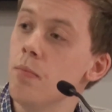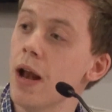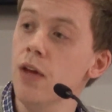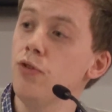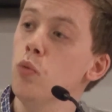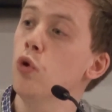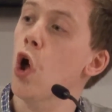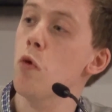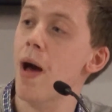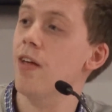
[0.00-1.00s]
And many of you will
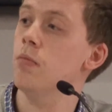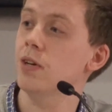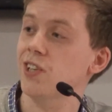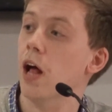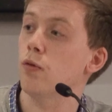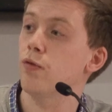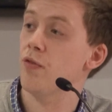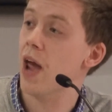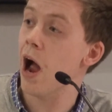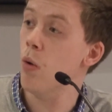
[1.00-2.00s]
know better than myself,
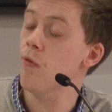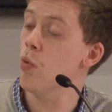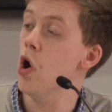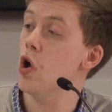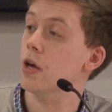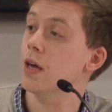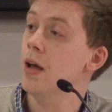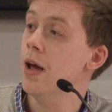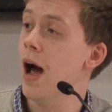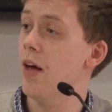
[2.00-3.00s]
if you're out of work
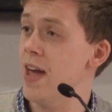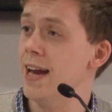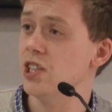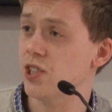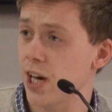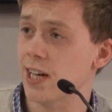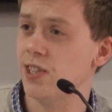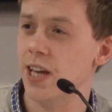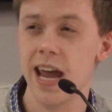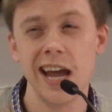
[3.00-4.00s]
at the age of
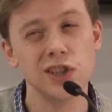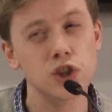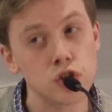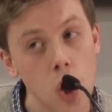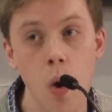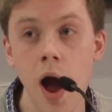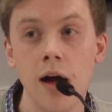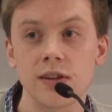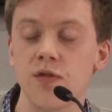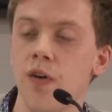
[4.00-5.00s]
60, it's so
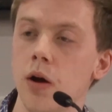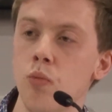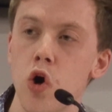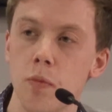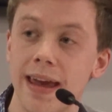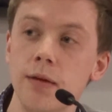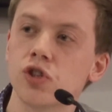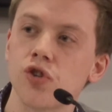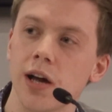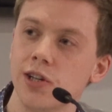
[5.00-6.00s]
hard to find work, but he
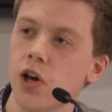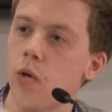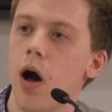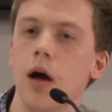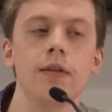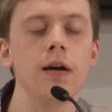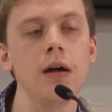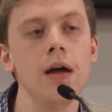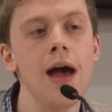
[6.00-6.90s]
was trying so hard.